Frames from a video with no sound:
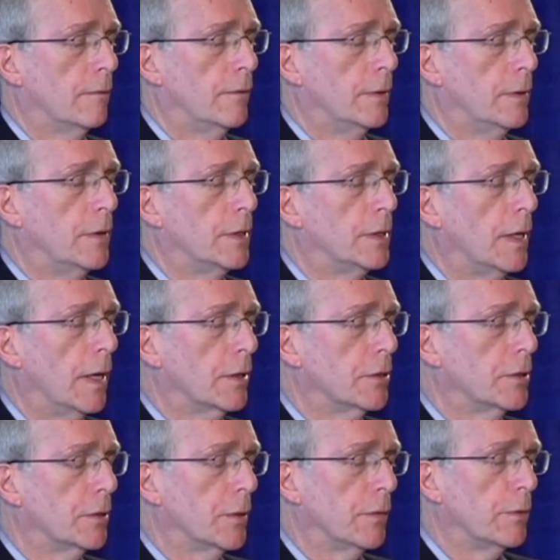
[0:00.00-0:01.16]
Feel the
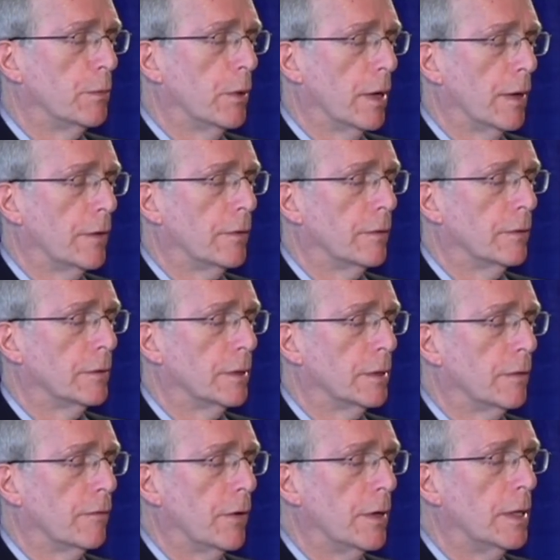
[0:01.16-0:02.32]
texture of the breath,
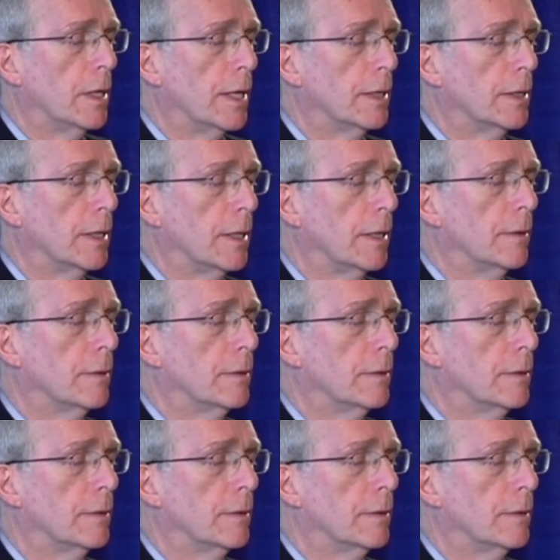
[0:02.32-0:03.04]
just very lightly,